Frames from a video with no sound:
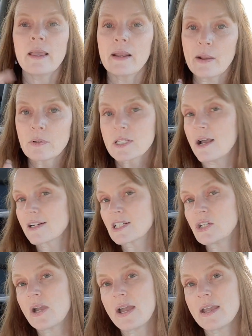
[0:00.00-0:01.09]
and I will talk
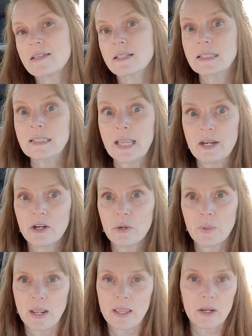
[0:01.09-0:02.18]
to you guys later
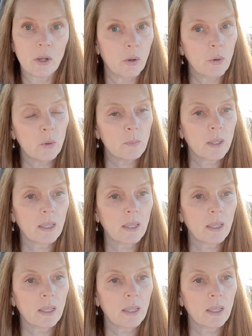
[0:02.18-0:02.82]
when I get home,